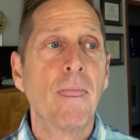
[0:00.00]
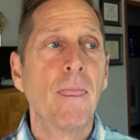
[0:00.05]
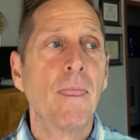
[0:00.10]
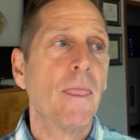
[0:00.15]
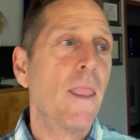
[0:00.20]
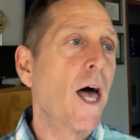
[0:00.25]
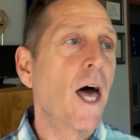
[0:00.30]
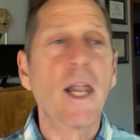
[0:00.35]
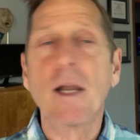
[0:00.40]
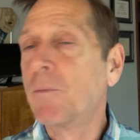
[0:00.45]

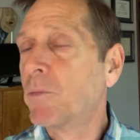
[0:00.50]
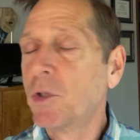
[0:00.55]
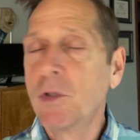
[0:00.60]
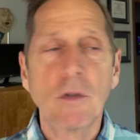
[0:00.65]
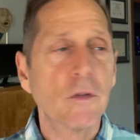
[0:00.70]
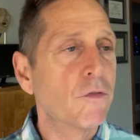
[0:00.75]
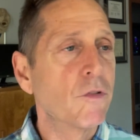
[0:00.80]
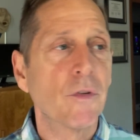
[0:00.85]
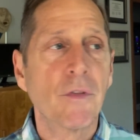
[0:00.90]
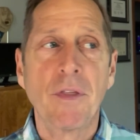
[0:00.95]
Not a
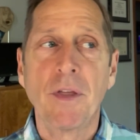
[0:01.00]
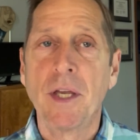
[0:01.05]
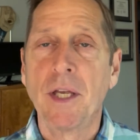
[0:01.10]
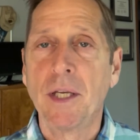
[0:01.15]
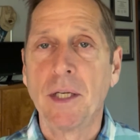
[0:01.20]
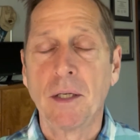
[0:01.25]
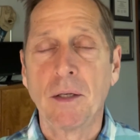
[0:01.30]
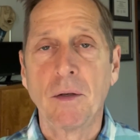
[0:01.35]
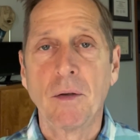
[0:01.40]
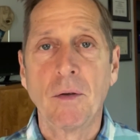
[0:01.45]
beautiful
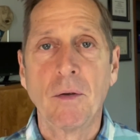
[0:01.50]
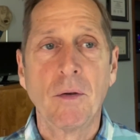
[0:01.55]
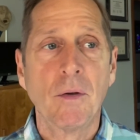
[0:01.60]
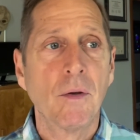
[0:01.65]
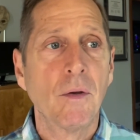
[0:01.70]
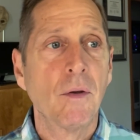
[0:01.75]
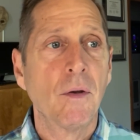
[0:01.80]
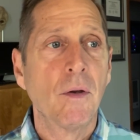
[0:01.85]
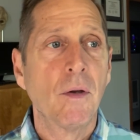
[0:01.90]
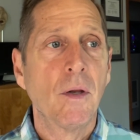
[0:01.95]
thing.
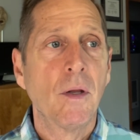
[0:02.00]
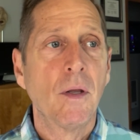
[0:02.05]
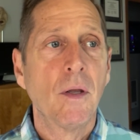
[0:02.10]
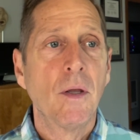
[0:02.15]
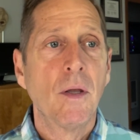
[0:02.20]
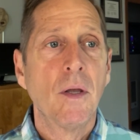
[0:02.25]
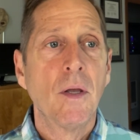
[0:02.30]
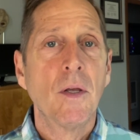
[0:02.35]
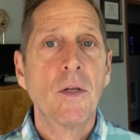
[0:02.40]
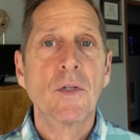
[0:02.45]

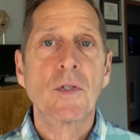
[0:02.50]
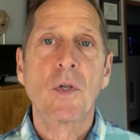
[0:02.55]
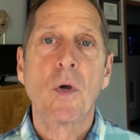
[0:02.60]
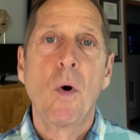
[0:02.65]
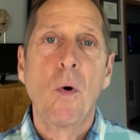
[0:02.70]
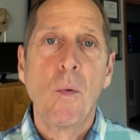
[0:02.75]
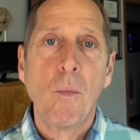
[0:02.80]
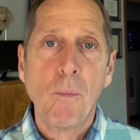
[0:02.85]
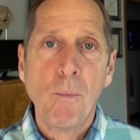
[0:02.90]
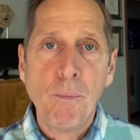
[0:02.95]

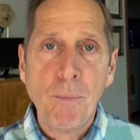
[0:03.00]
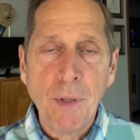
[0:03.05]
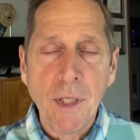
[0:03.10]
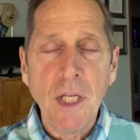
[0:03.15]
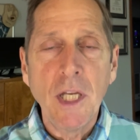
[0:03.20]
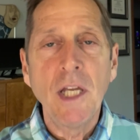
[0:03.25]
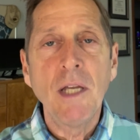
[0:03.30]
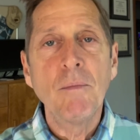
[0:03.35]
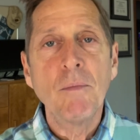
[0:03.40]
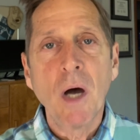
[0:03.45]
So
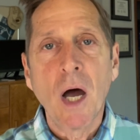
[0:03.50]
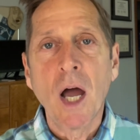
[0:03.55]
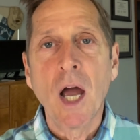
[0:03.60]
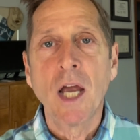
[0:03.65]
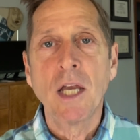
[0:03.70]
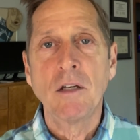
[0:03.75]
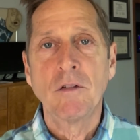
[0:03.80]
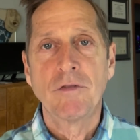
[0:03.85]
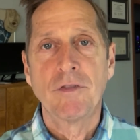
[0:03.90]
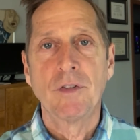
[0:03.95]
be
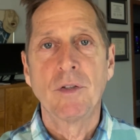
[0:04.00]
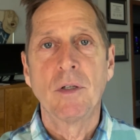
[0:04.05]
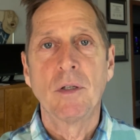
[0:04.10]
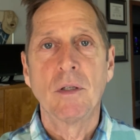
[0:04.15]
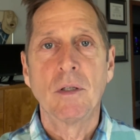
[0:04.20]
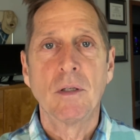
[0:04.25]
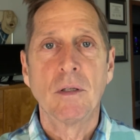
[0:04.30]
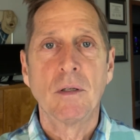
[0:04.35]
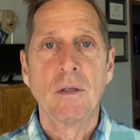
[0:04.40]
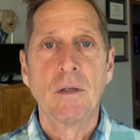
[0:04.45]

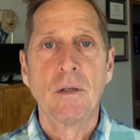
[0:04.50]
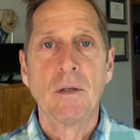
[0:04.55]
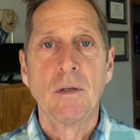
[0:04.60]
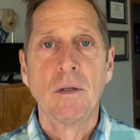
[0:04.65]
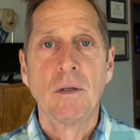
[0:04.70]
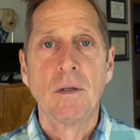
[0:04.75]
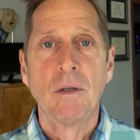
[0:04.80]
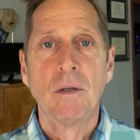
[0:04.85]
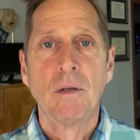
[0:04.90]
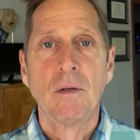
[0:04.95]
mindful
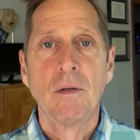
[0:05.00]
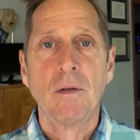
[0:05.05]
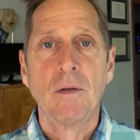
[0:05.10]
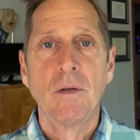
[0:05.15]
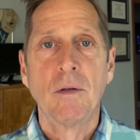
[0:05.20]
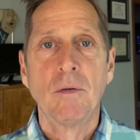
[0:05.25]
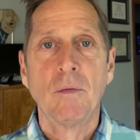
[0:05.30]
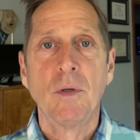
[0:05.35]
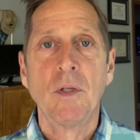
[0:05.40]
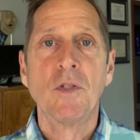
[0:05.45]

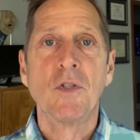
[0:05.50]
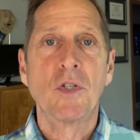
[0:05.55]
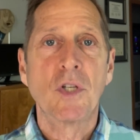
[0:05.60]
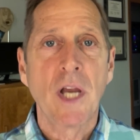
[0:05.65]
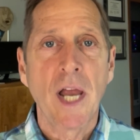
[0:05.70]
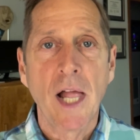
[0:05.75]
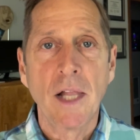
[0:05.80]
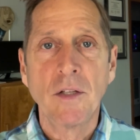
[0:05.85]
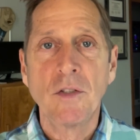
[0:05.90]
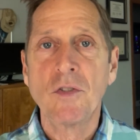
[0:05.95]
when
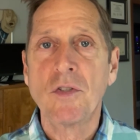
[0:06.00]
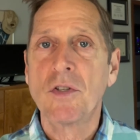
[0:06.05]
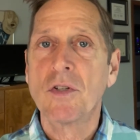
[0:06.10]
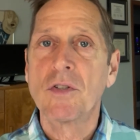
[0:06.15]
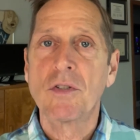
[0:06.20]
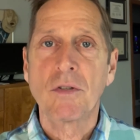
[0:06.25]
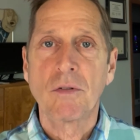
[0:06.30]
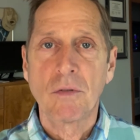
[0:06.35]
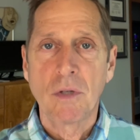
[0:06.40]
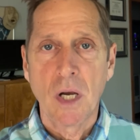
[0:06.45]

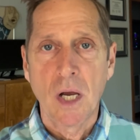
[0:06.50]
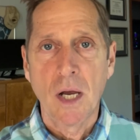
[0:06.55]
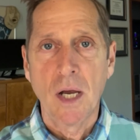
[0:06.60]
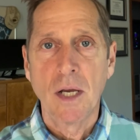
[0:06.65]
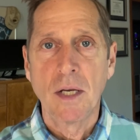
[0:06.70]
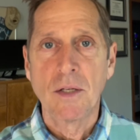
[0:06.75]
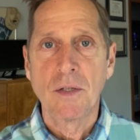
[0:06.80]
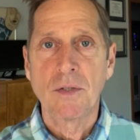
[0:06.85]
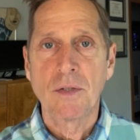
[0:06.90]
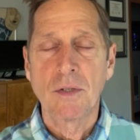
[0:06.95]
challenges
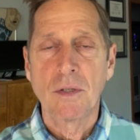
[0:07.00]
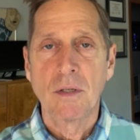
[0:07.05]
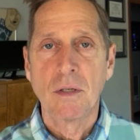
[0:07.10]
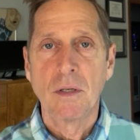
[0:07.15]
arise.